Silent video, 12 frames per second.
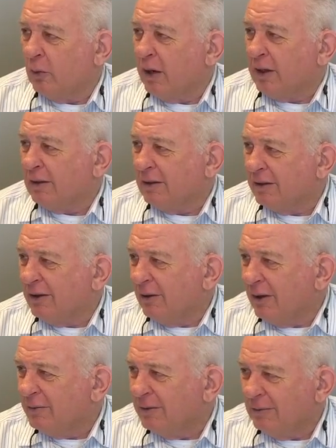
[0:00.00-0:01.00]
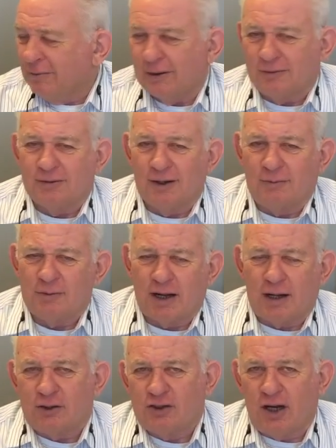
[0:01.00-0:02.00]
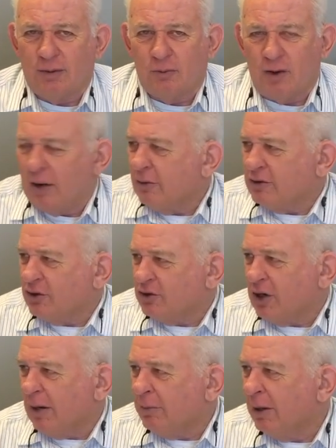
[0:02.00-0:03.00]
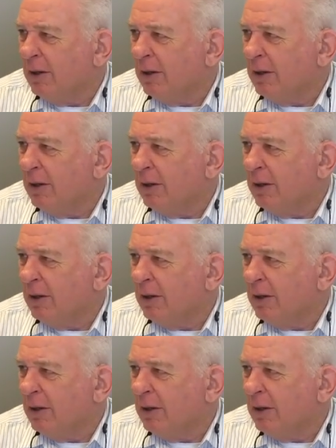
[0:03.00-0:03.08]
weight, I'm not out of shape, round is a shape.